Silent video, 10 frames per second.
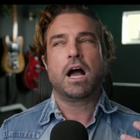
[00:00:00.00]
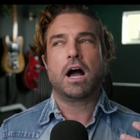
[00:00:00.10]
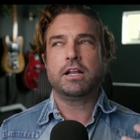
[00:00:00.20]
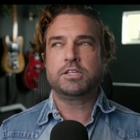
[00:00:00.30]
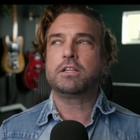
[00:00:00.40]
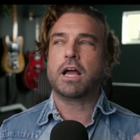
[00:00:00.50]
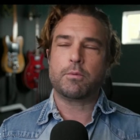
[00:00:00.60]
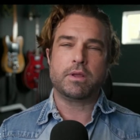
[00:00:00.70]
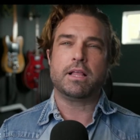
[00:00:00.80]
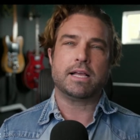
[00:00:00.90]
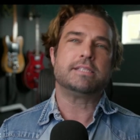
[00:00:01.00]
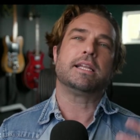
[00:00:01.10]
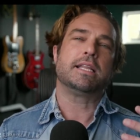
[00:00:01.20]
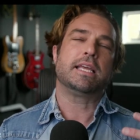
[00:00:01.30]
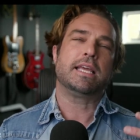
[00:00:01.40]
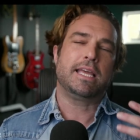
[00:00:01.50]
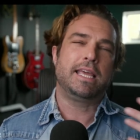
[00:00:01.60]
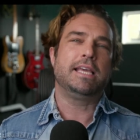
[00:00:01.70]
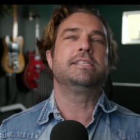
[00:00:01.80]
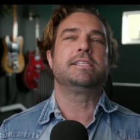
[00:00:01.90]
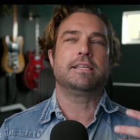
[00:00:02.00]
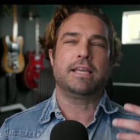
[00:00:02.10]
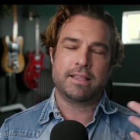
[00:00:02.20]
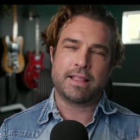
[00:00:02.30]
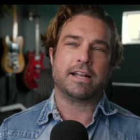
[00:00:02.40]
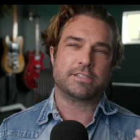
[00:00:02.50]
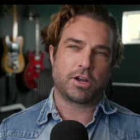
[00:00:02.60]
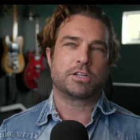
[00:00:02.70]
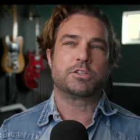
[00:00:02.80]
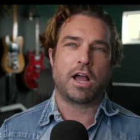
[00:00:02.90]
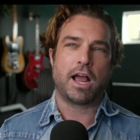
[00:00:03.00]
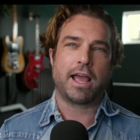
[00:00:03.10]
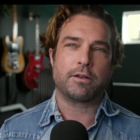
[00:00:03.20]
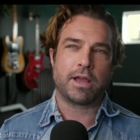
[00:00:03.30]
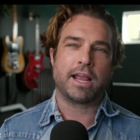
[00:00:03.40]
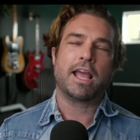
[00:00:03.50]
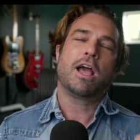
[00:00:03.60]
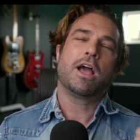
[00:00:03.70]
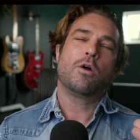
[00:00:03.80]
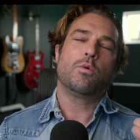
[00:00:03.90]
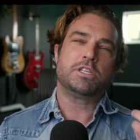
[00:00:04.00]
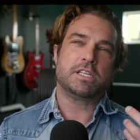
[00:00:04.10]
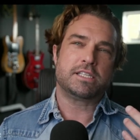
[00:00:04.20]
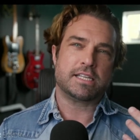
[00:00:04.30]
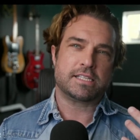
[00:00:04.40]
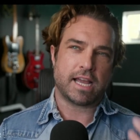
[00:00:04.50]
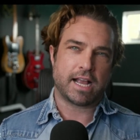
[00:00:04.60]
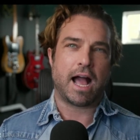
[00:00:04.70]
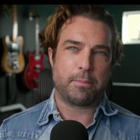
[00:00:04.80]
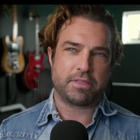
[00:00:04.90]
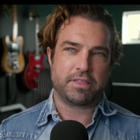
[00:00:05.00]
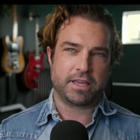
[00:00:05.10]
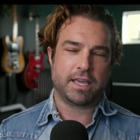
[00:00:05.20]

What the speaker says: until I realized that he's in that dark triad, right? Which is this psychopathy.